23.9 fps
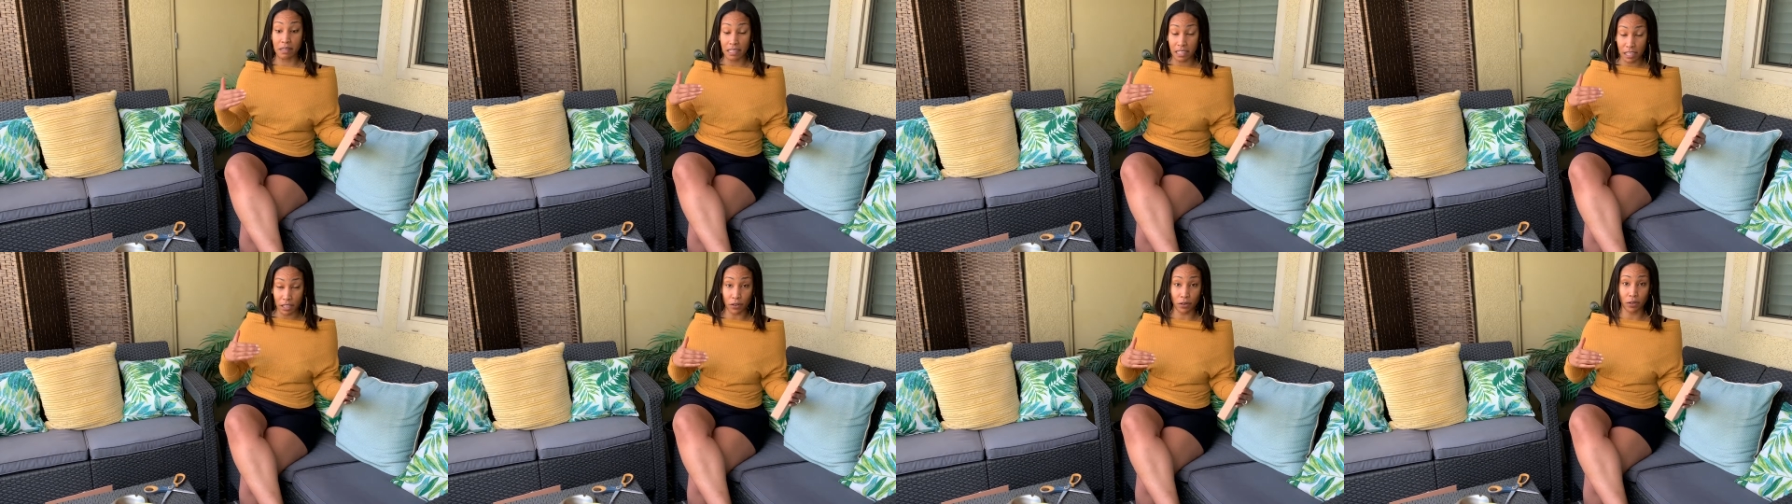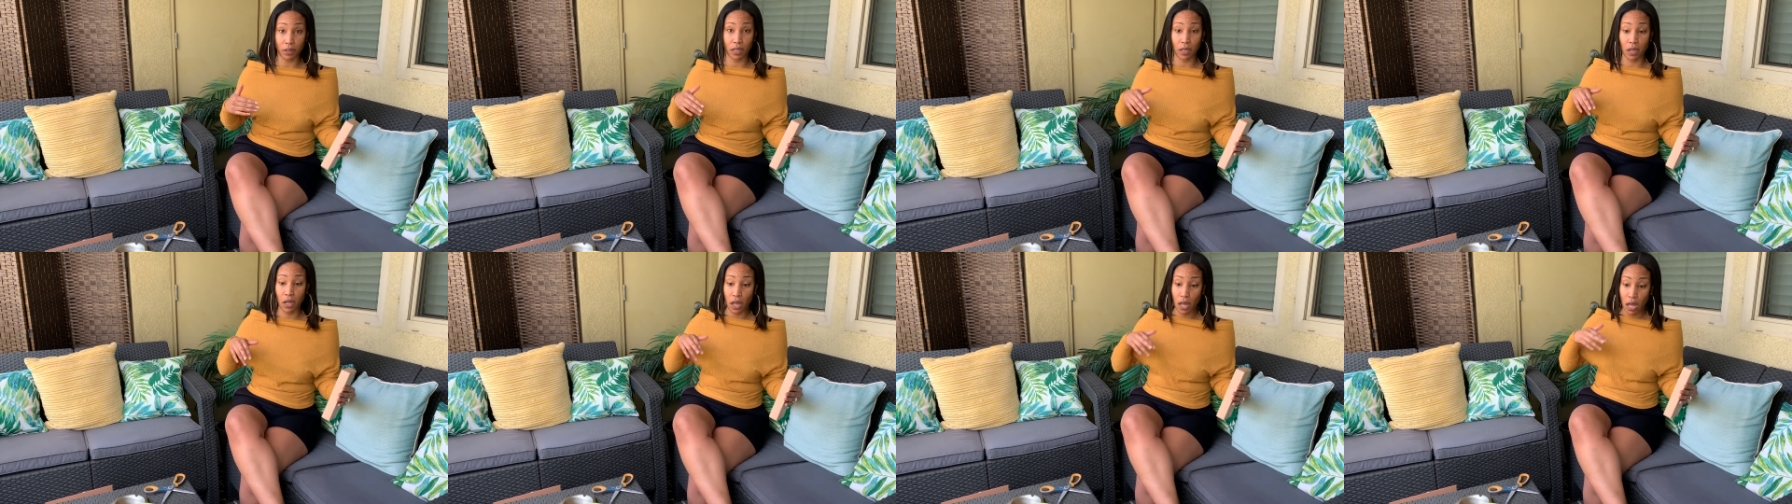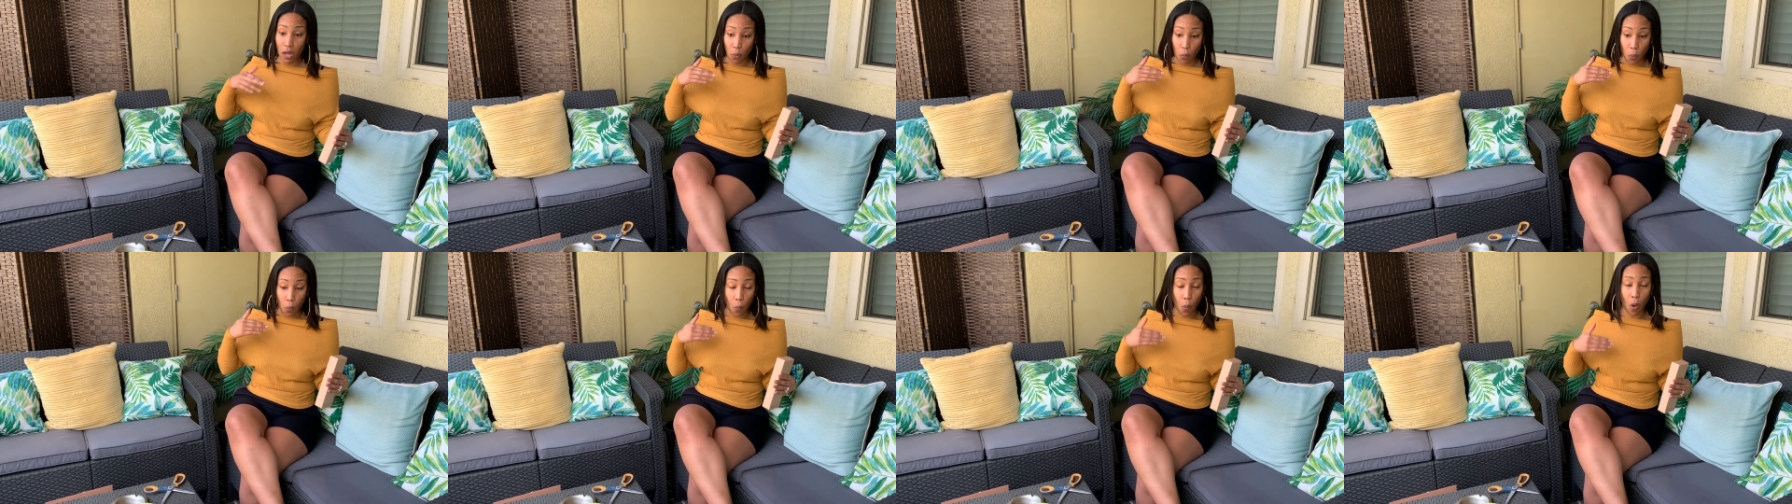Literally,
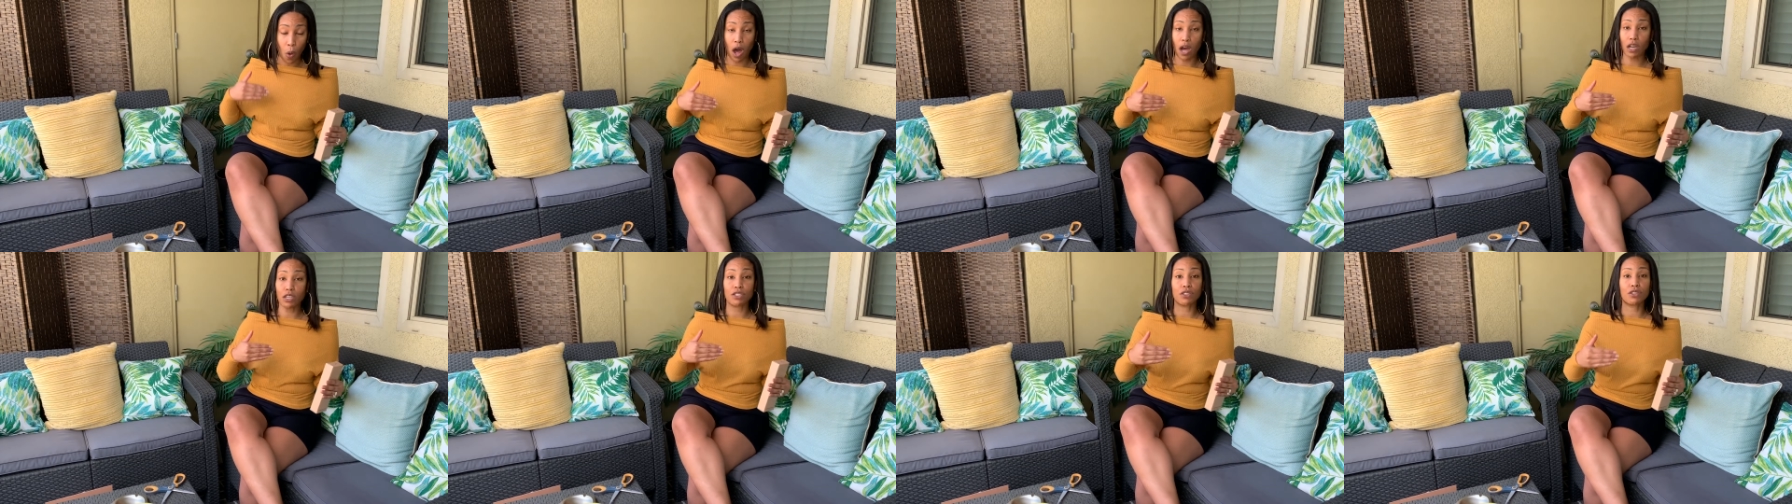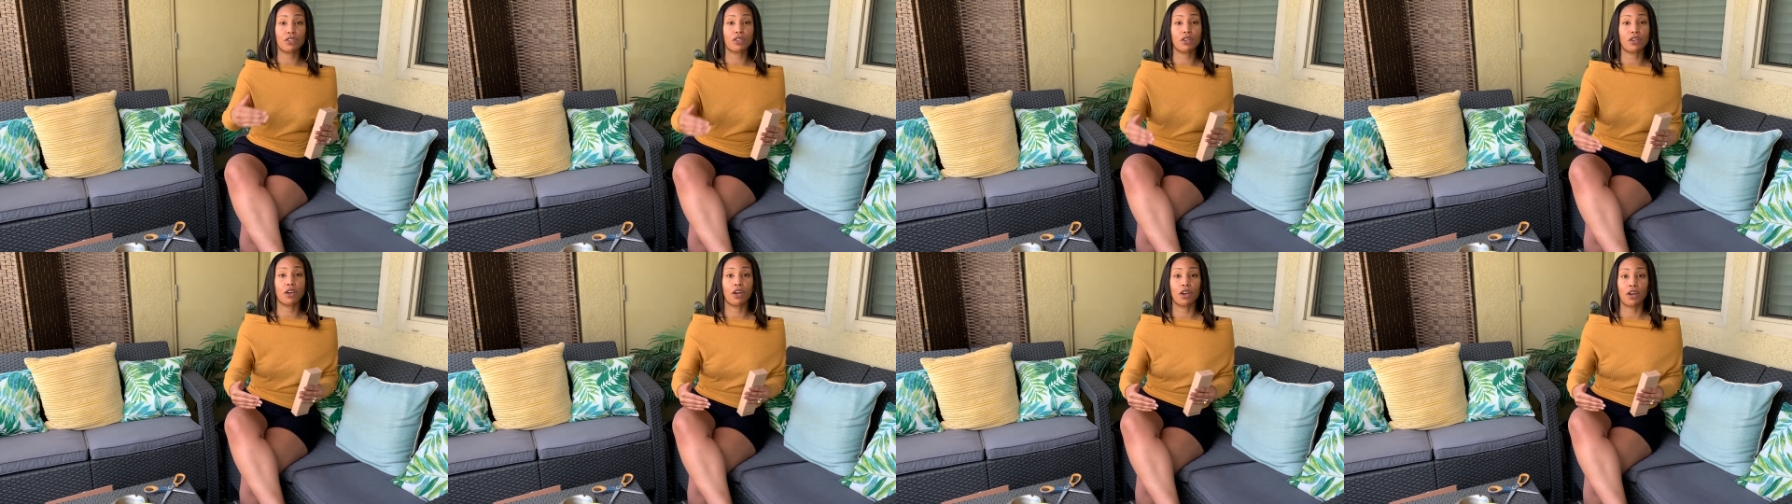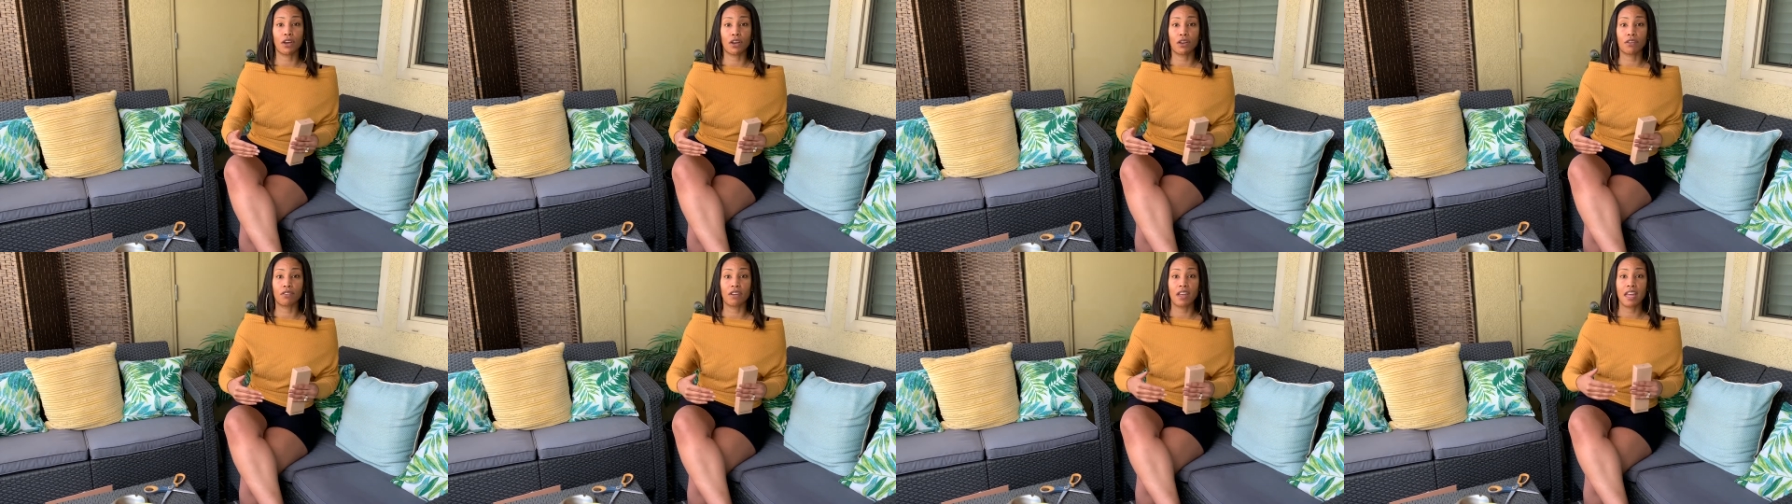walked to the
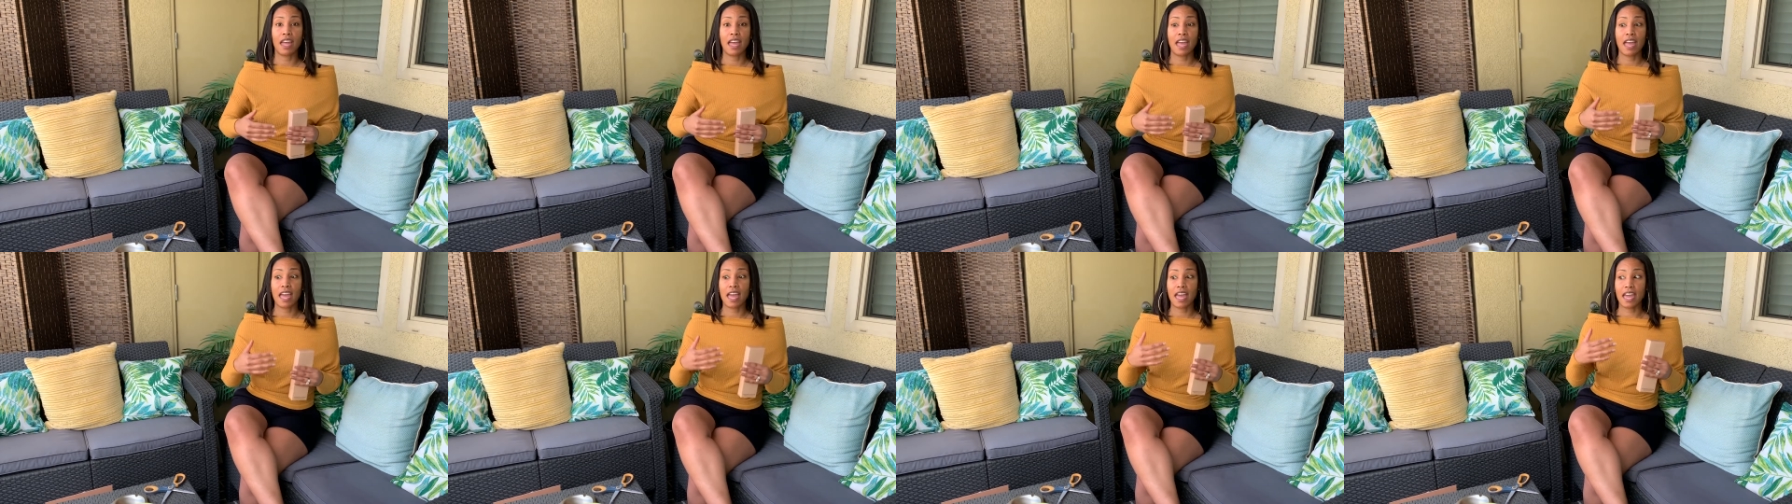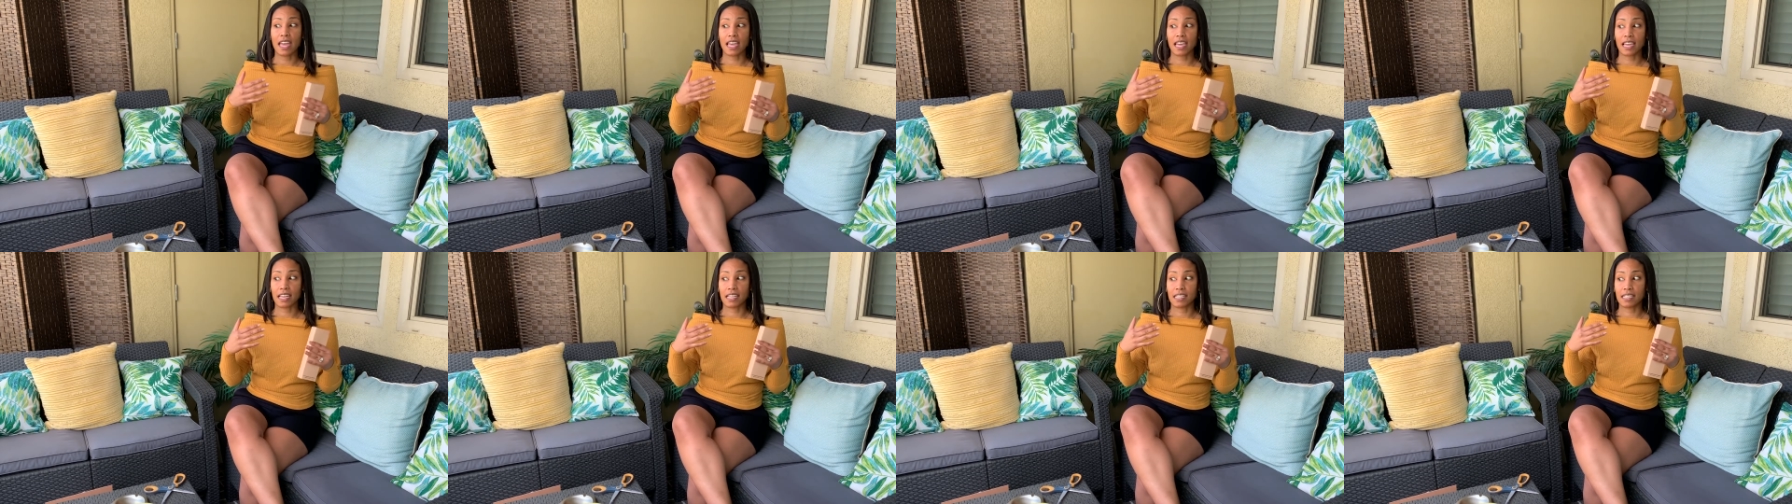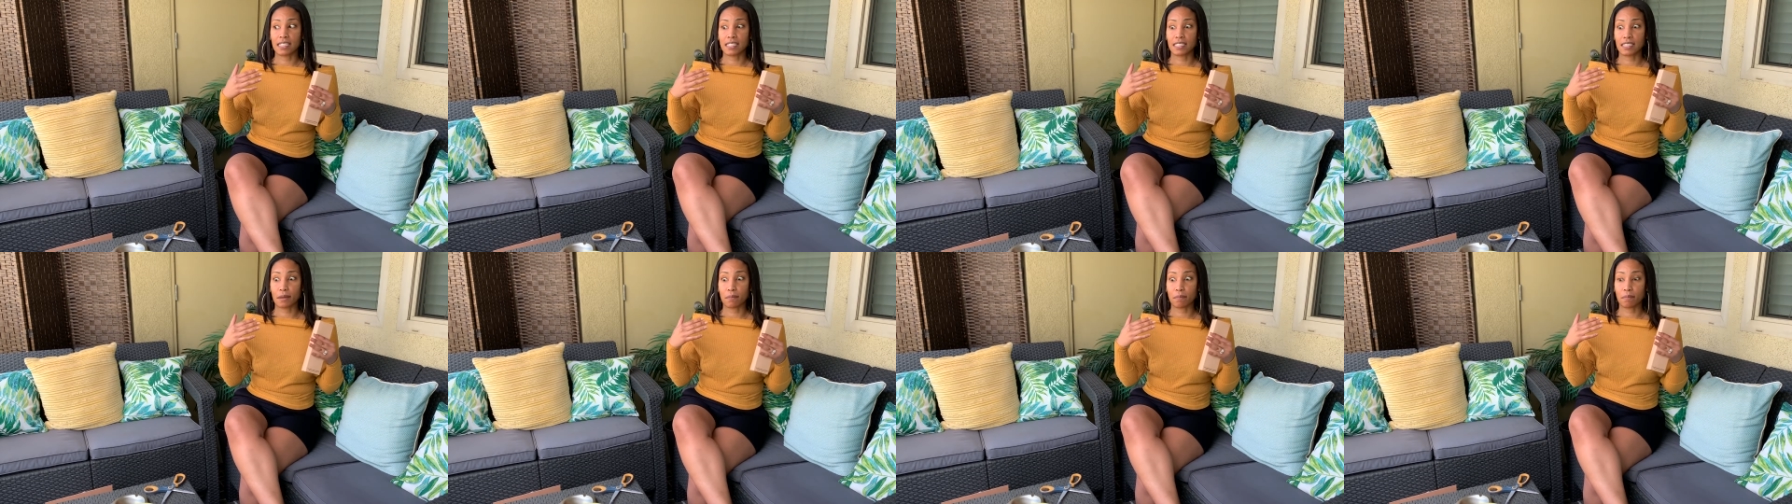curb and
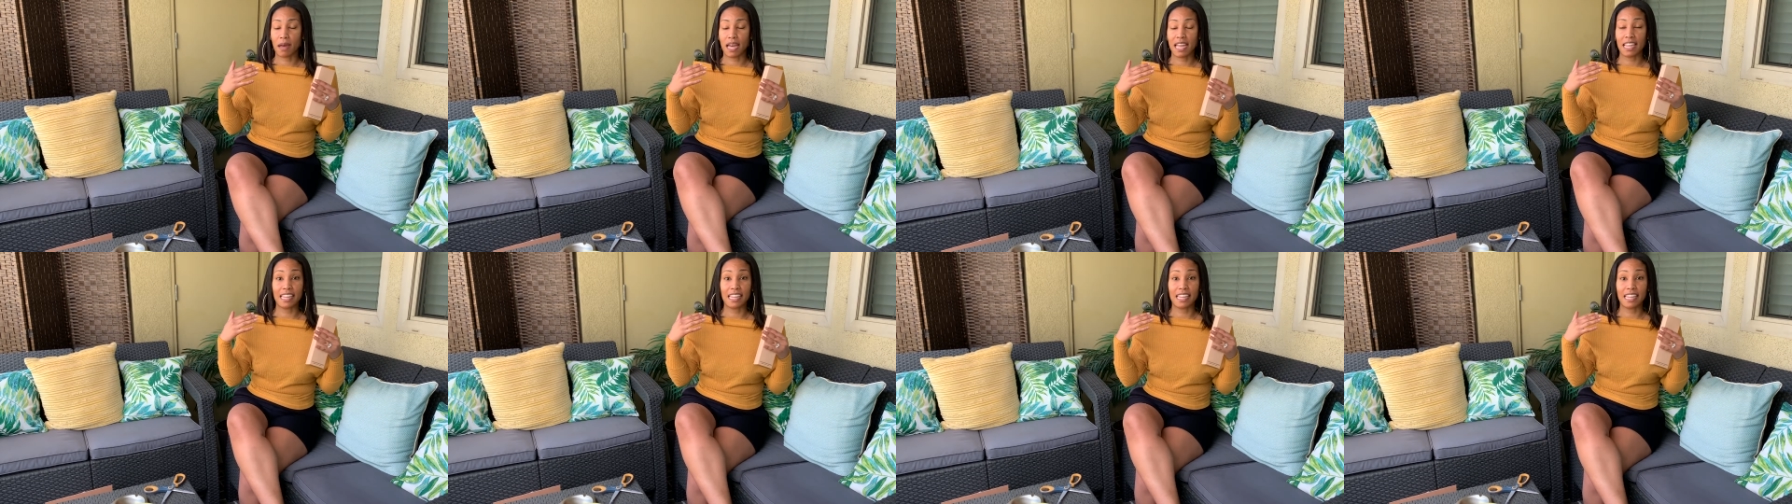my